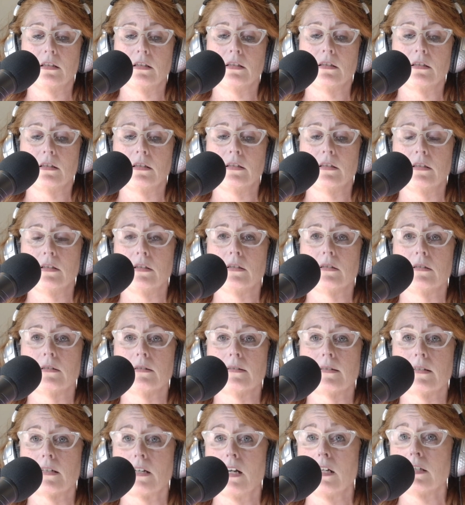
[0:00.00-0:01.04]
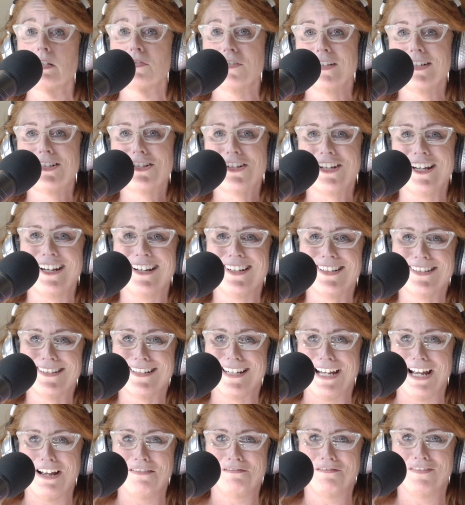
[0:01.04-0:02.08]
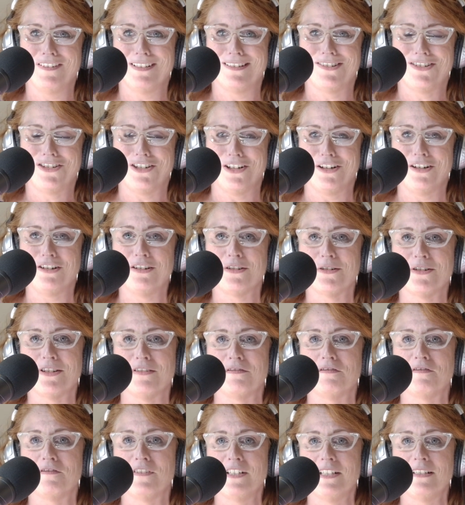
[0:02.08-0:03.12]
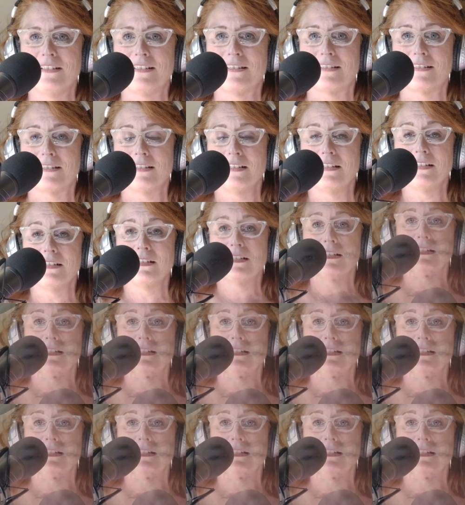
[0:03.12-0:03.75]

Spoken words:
all under Scott Fizgerald, or is it Fitz?